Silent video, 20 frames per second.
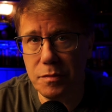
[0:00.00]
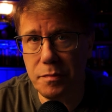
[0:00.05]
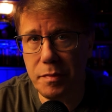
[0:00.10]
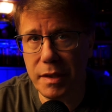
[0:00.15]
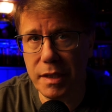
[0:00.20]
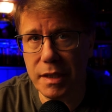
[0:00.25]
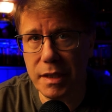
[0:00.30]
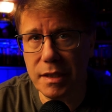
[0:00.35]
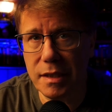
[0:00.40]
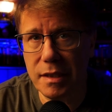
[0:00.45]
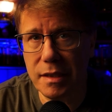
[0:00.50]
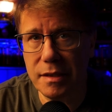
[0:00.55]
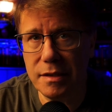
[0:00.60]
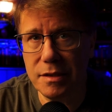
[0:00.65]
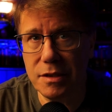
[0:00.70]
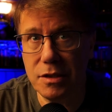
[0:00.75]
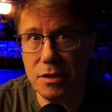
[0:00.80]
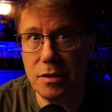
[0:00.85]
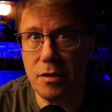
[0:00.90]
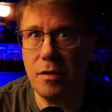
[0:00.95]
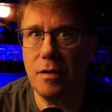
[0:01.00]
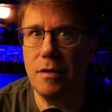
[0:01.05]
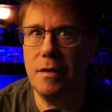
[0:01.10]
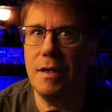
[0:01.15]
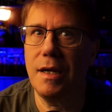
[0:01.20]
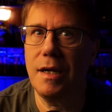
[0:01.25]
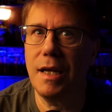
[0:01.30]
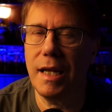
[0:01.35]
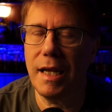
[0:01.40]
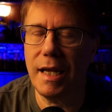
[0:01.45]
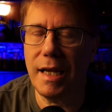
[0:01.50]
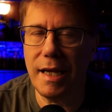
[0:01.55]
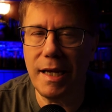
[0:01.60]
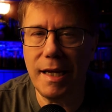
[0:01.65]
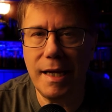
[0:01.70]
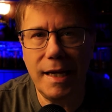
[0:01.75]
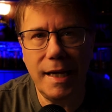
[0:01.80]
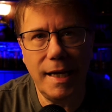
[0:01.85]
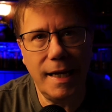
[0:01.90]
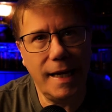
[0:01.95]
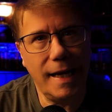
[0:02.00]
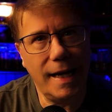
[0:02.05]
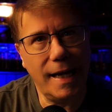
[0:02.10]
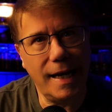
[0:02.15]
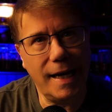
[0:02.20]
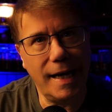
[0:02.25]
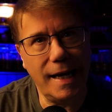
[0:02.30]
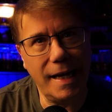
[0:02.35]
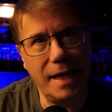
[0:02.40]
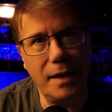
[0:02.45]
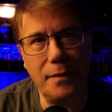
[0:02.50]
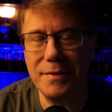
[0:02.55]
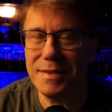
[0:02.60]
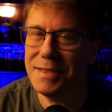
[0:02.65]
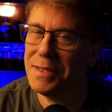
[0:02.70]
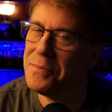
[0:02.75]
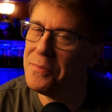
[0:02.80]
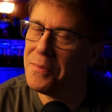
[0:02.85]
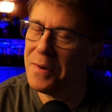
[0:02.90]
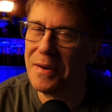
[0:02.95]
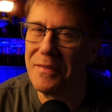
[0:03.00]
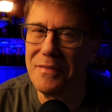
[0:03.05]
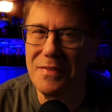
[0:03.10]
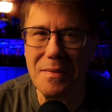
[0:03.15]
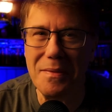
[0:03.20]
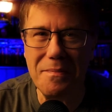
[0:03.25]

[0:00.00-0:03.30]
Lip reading: because certainly he was in one of the